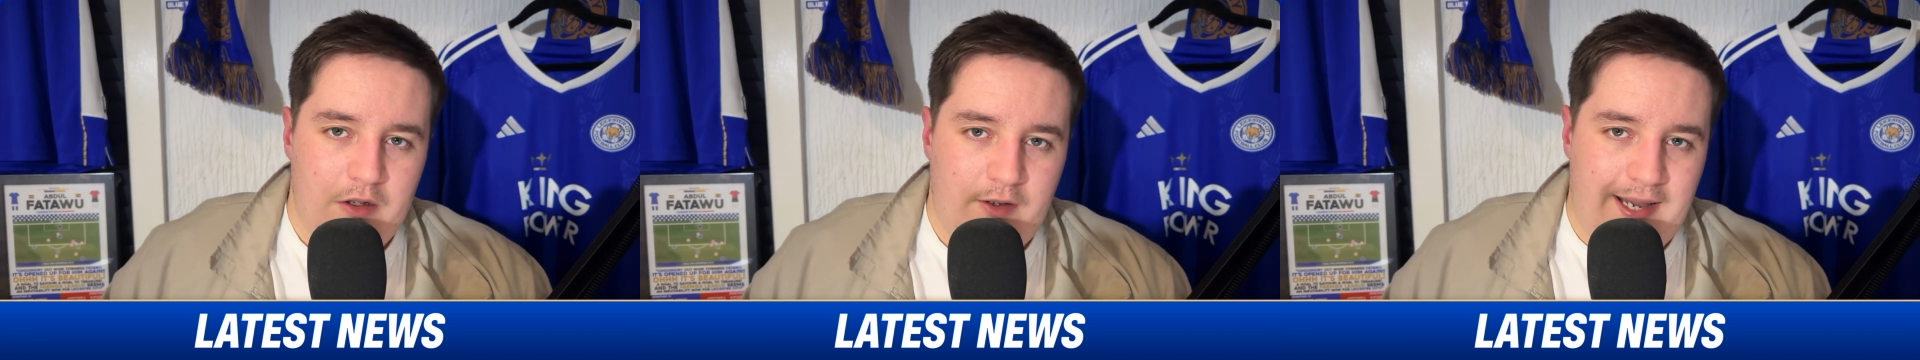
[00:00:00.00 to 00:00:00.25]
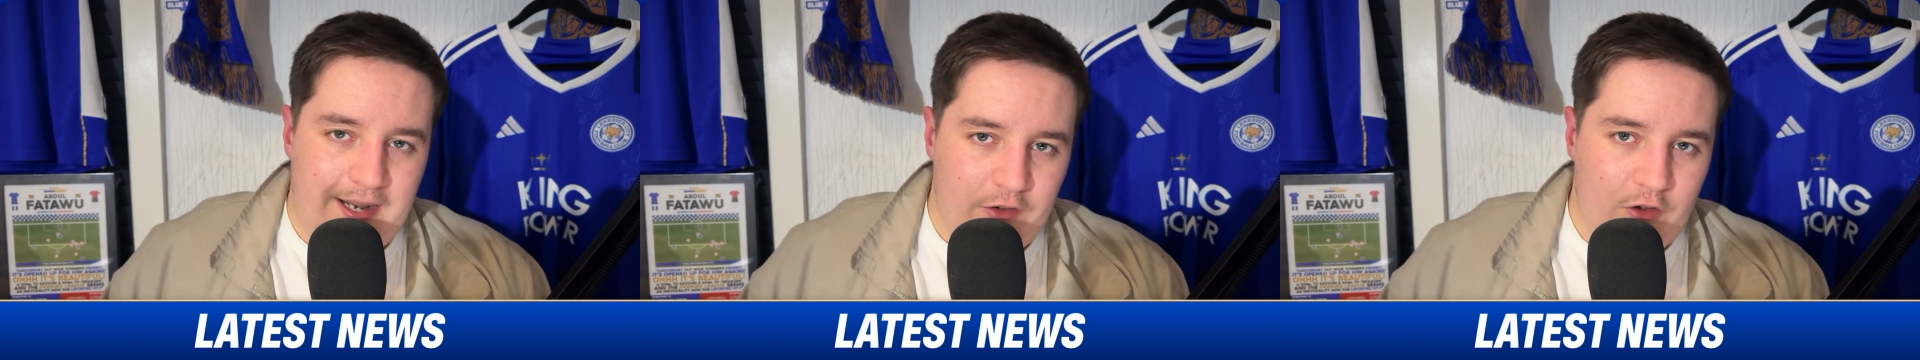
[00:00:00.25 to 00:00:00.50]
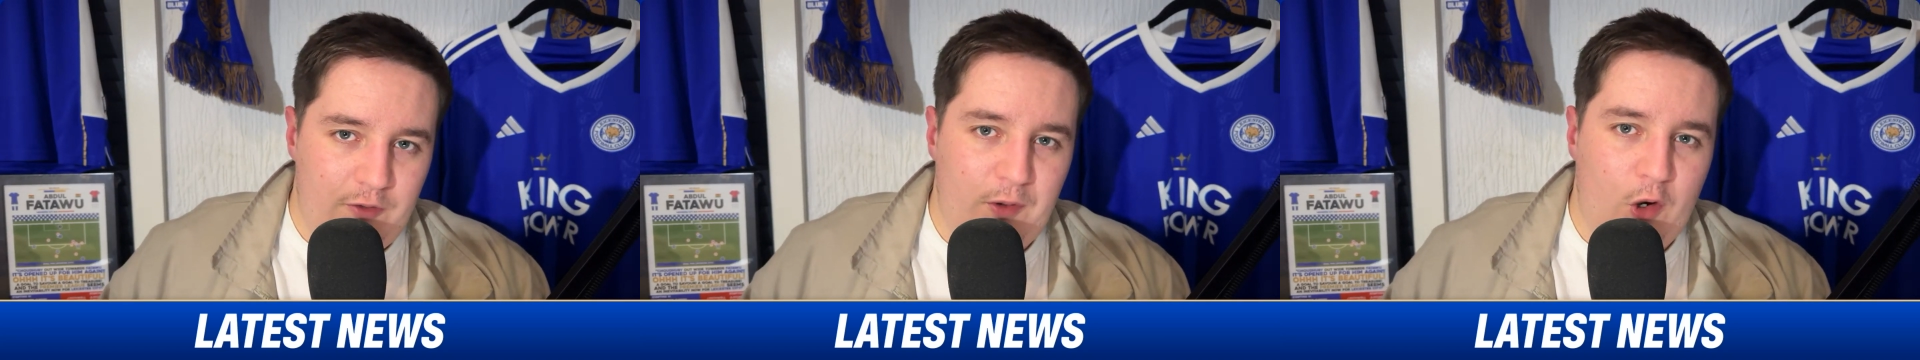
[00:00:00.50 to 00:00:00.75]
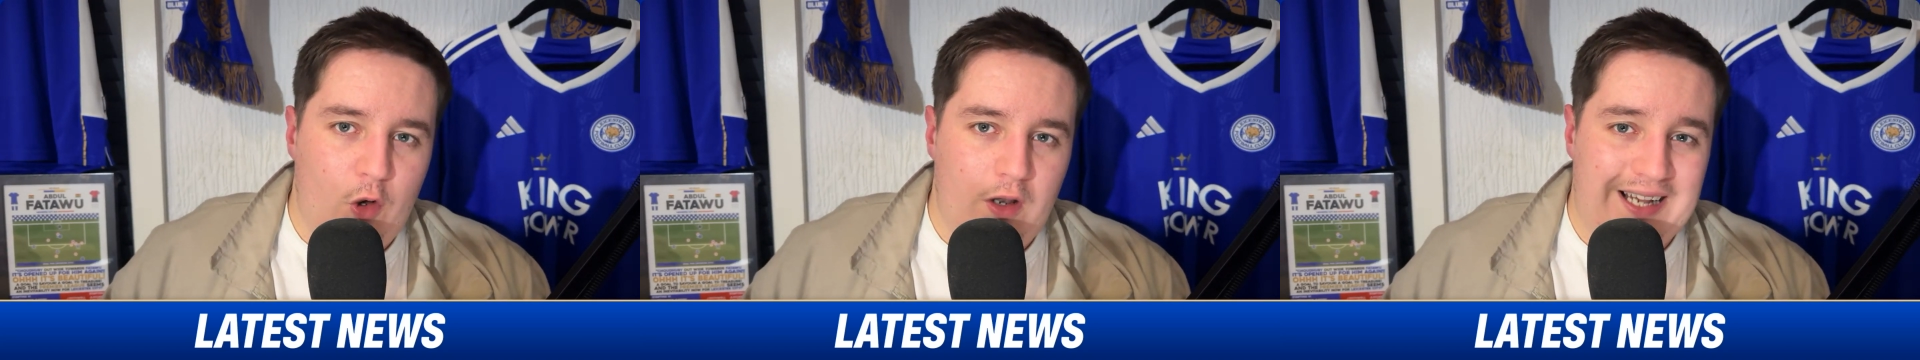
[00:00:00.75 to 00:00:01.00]
Kiernan
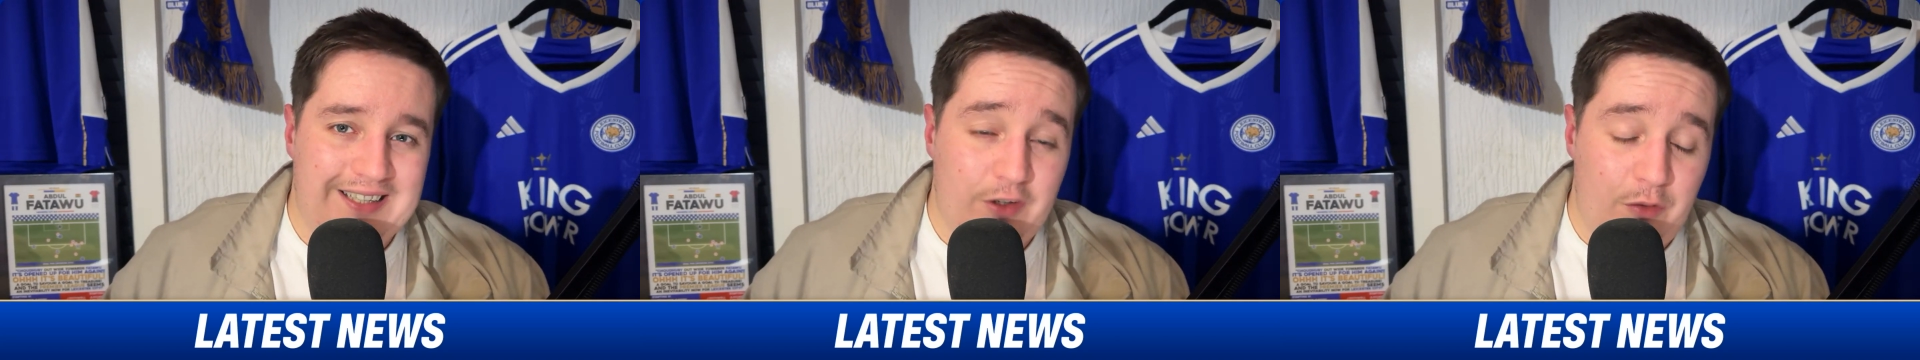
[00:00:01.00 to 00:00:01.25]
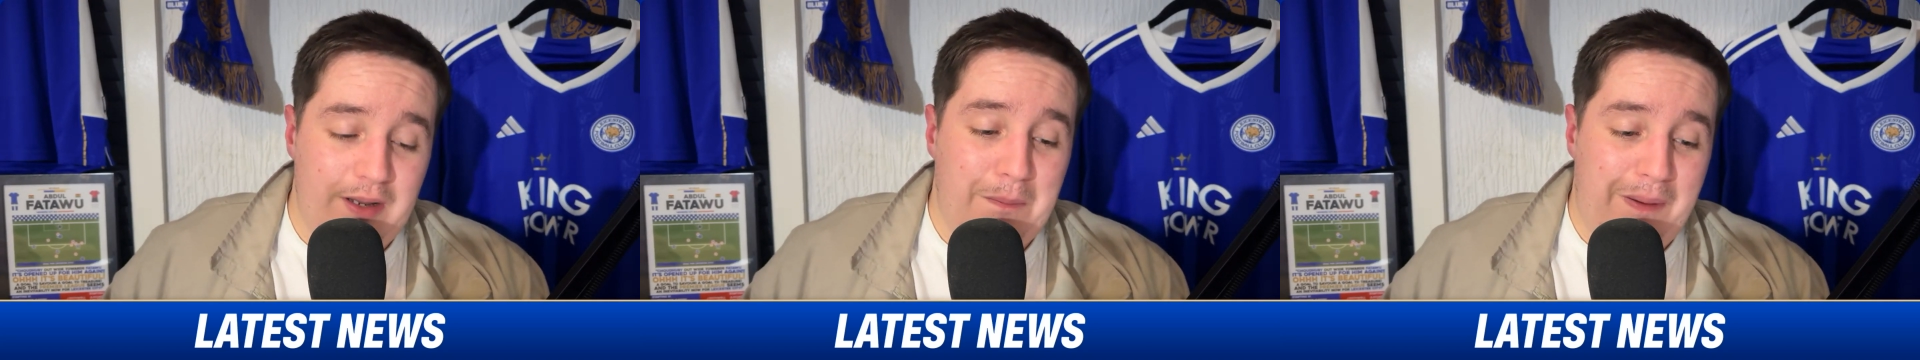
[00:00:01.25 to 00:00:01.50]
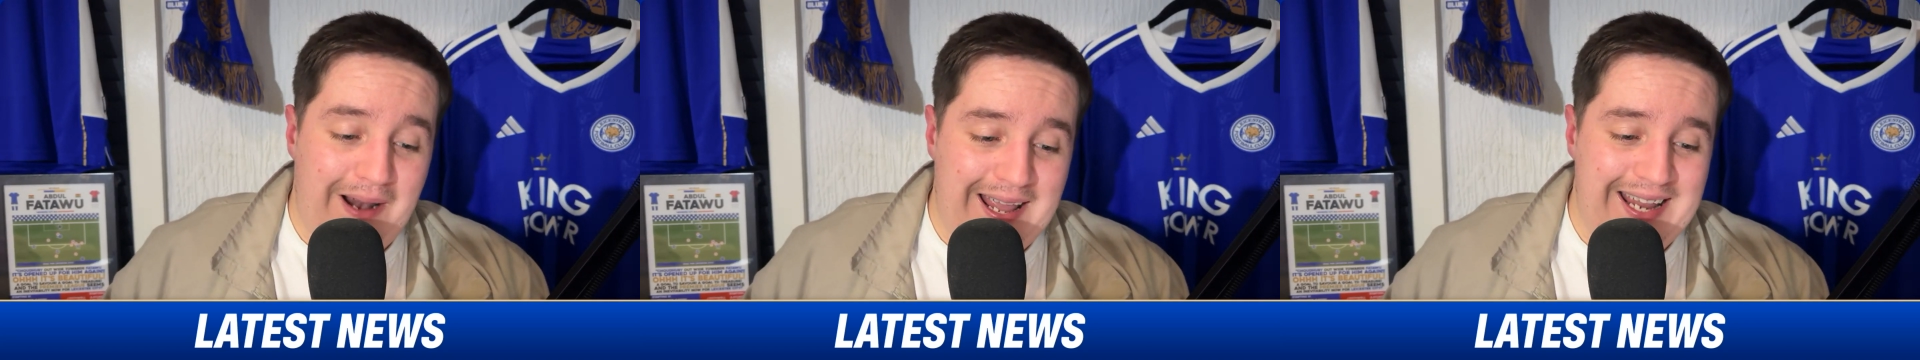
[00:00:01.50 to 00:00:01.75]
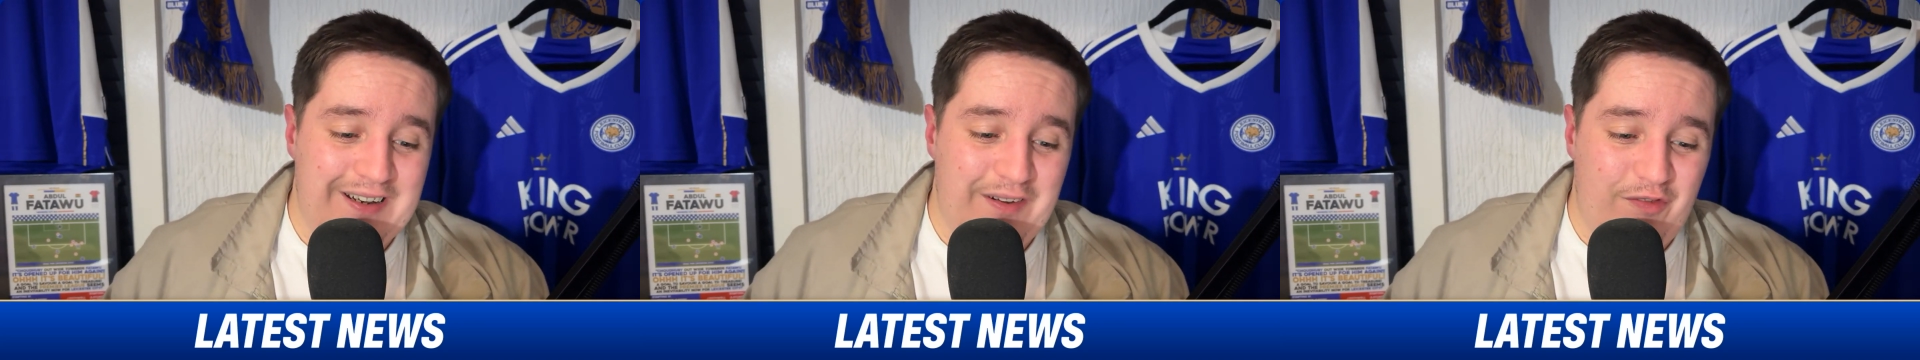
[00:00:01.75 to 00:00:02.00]
Dewsbury-Hall has only
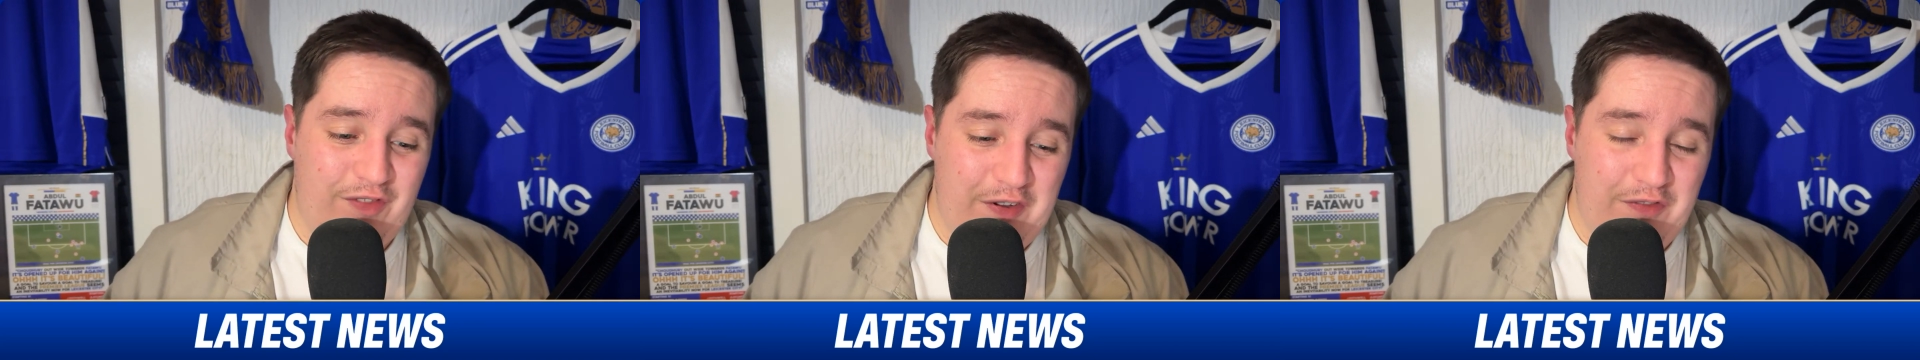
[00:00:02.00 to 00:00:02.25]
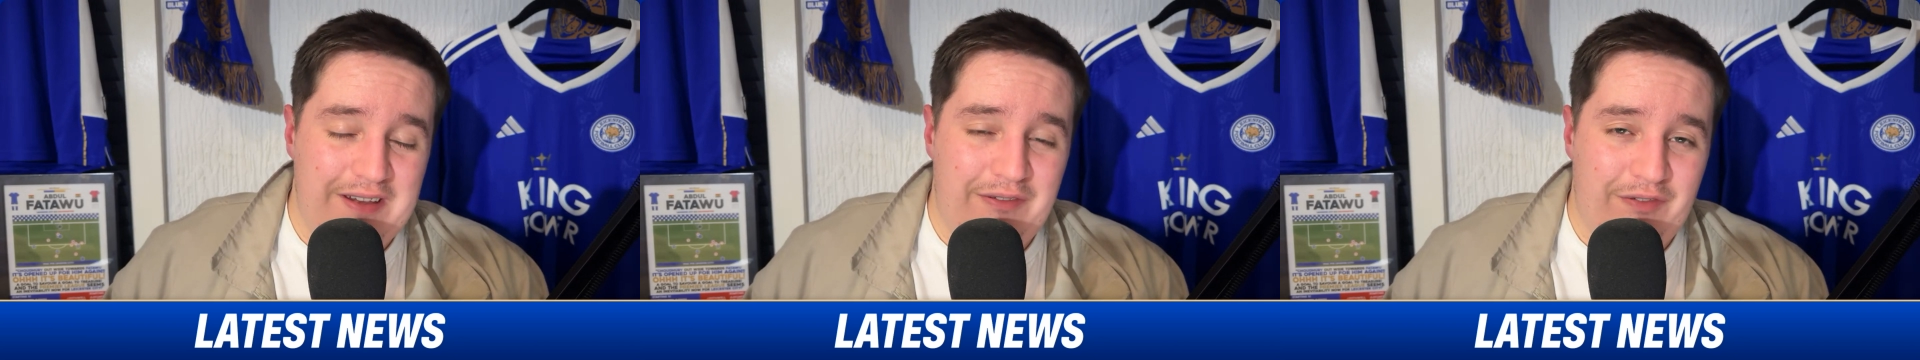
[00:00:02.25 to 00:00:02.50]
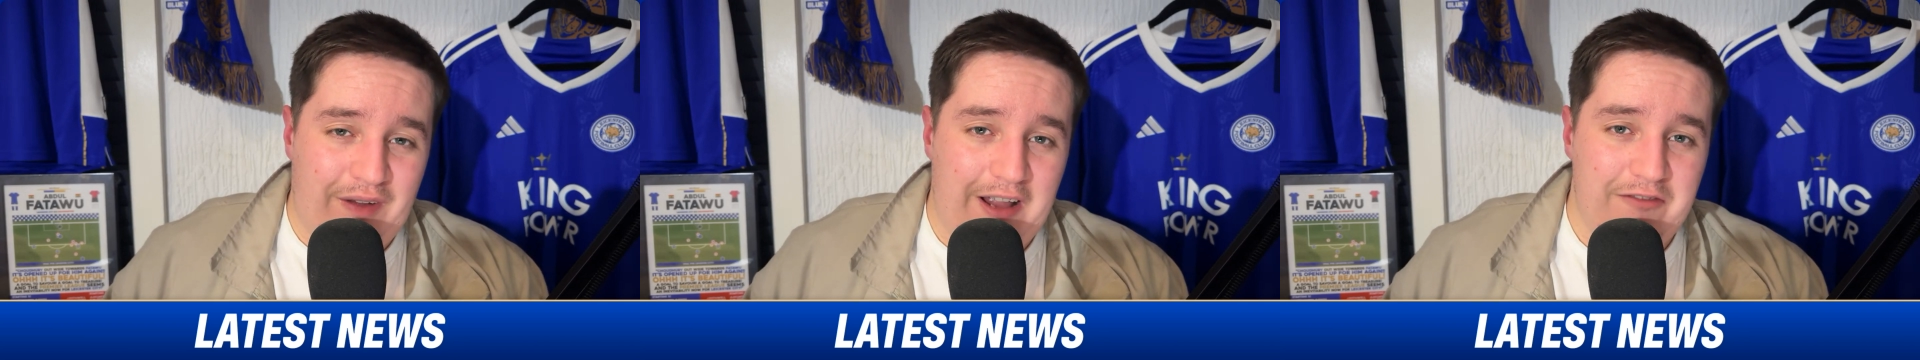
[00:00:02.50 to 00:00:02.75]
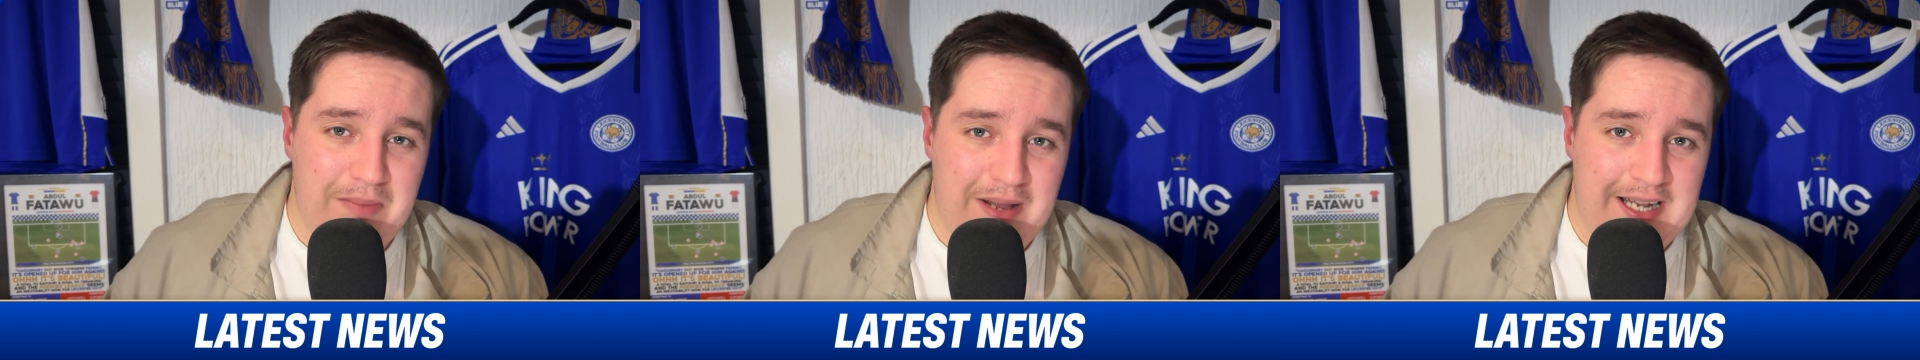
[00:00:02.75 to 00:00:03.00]
played
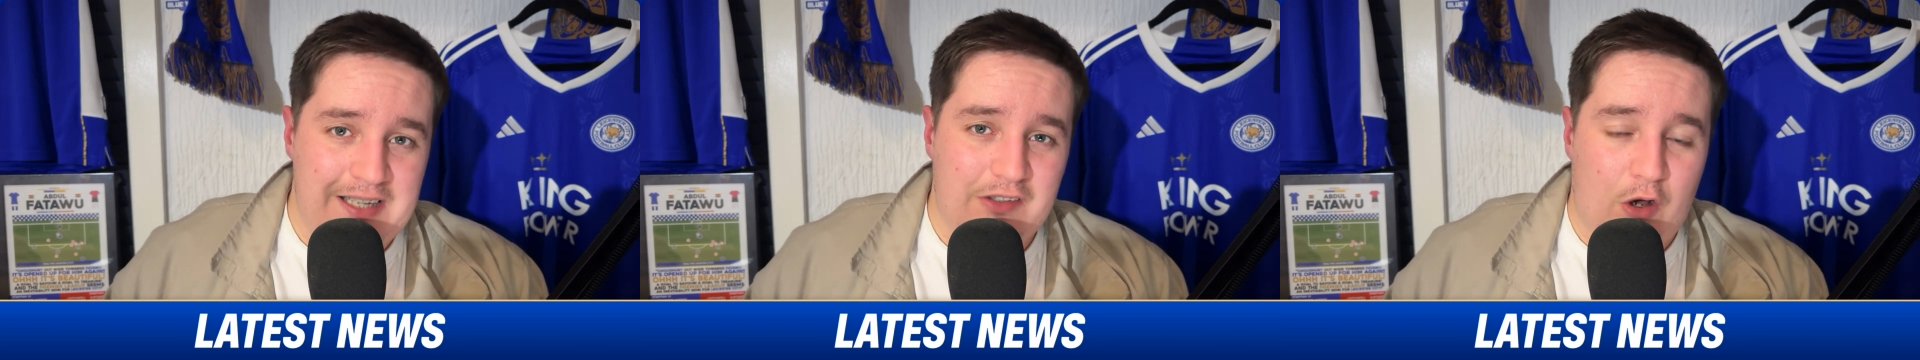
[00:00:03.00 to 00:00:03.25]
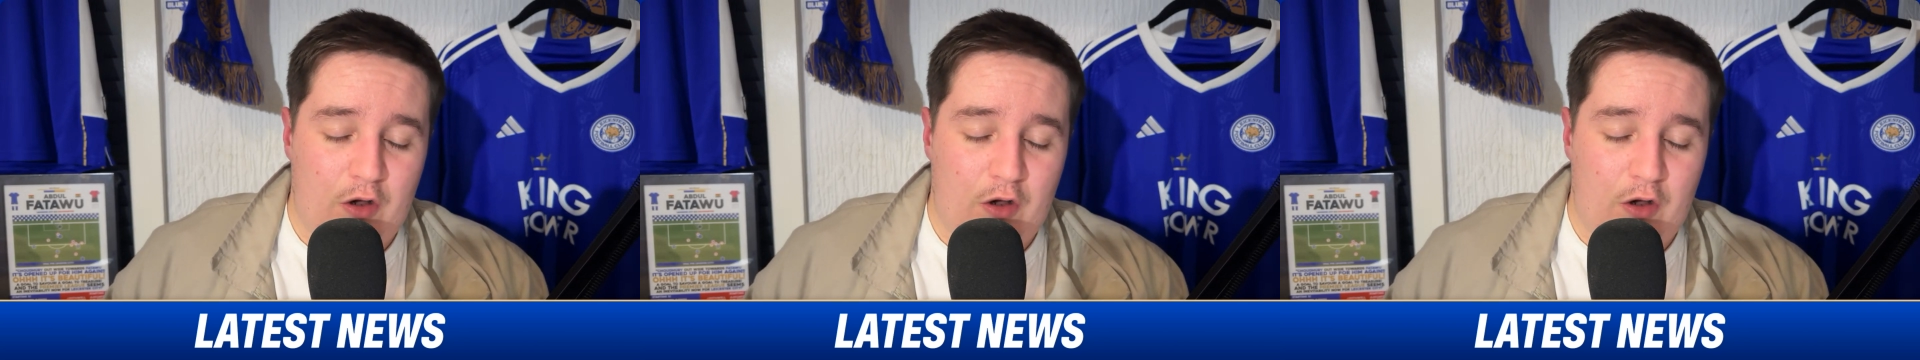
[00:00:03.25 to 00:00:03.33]
55 minutes